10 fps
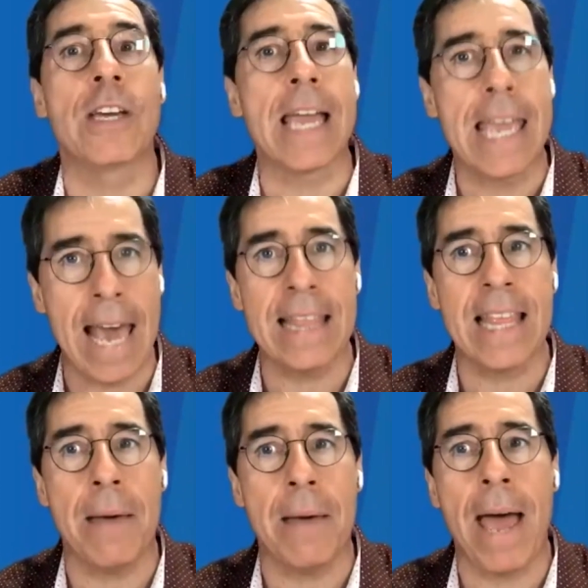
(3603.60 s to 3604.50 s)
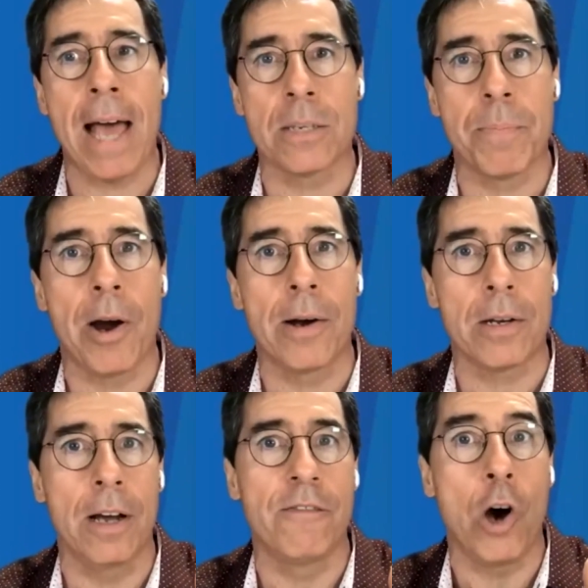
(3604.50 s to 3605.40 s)
if you can get them as
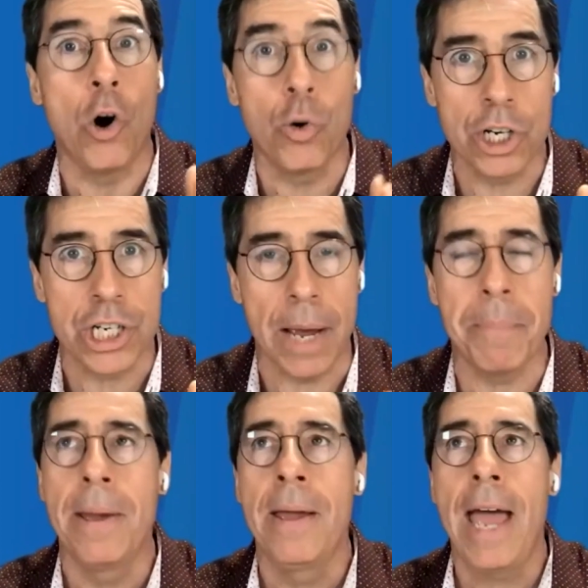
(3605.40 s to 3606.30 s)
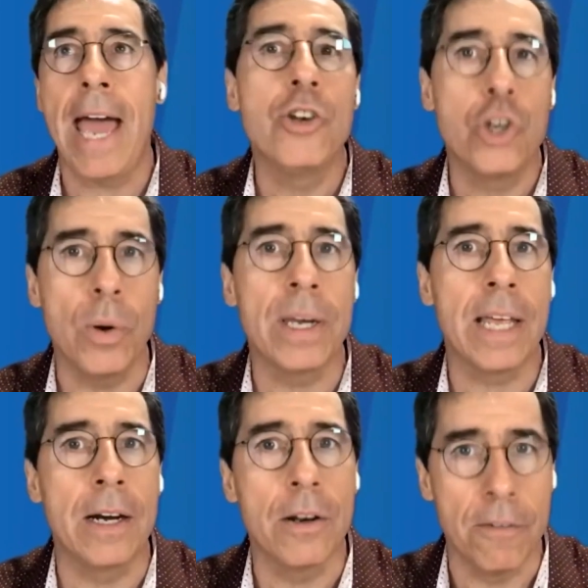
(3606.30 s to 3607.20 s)
part of ownership and do it
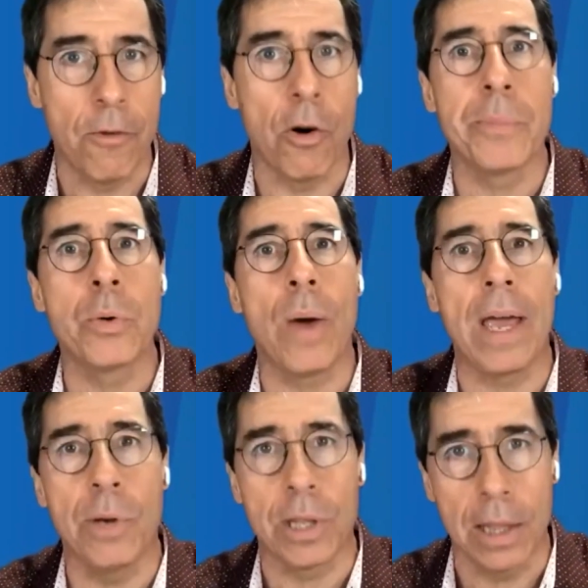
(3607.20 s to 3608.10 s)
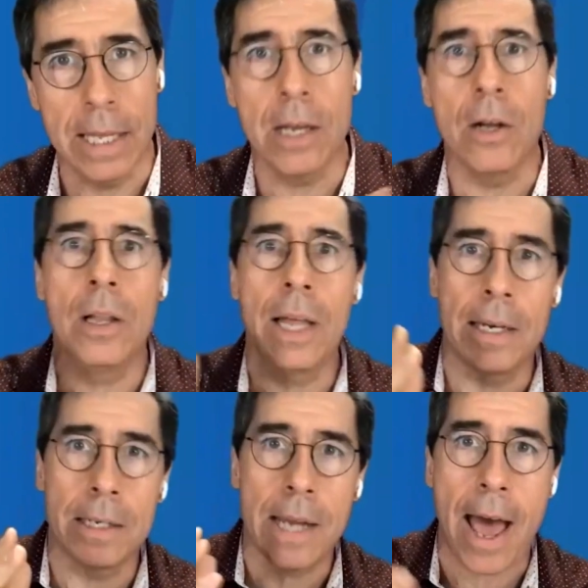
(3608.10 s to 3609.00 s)
in an informed way with legal
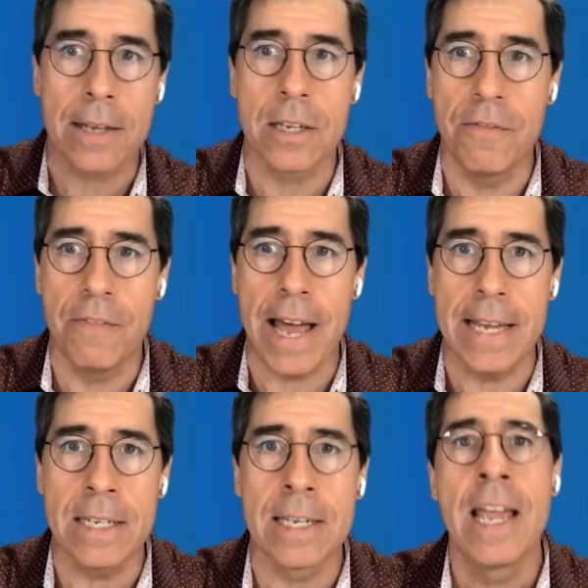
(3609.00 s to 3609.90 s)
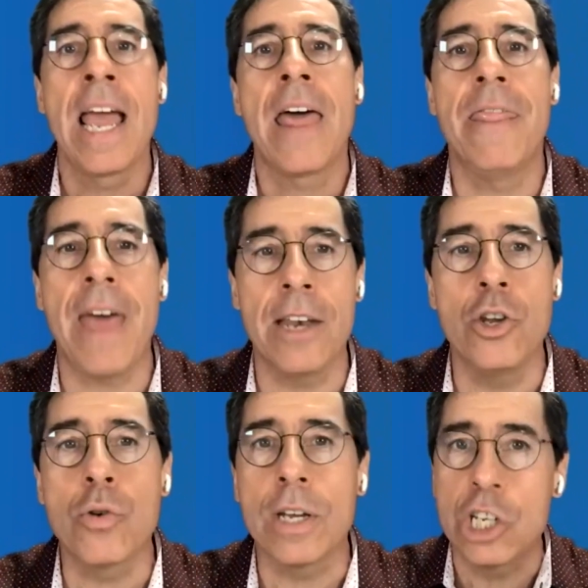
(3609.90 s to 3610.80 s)
and tax advice,
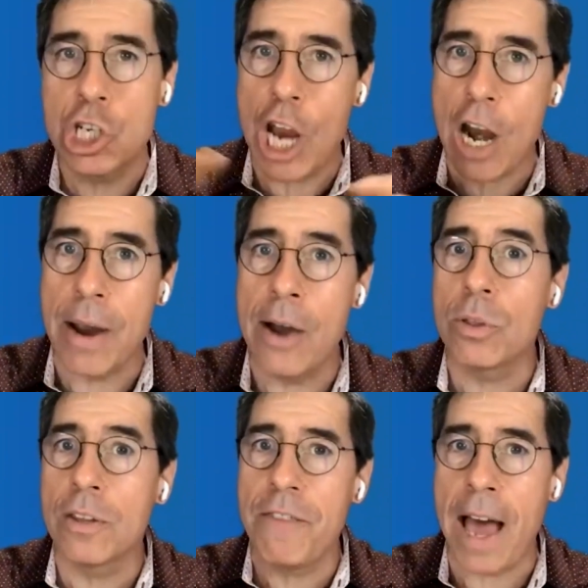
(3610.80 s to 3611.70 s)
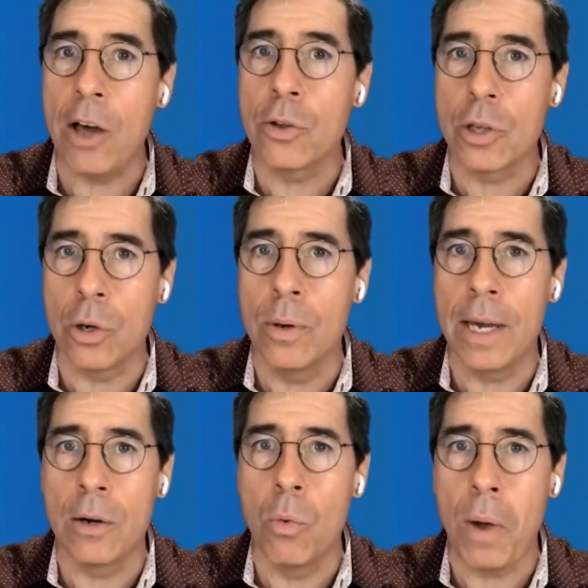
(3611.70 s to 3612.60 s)
then you can share out the value
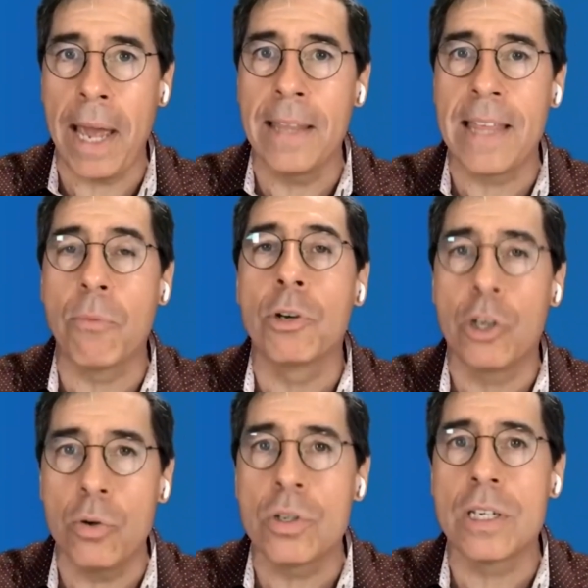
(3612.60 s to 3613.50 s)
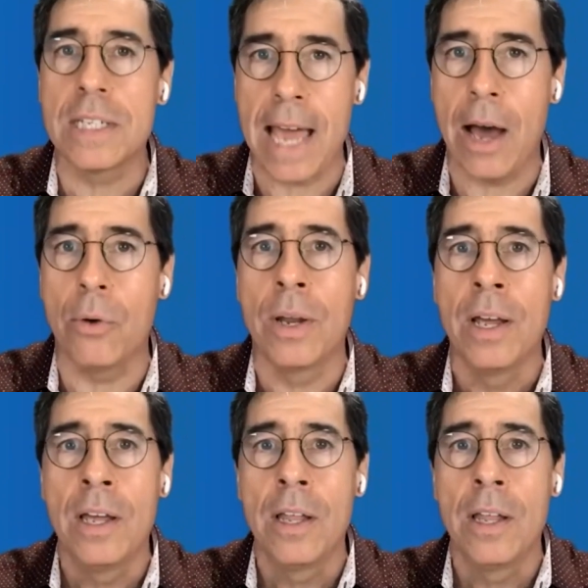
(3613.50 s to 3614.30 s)
in a way that reduces down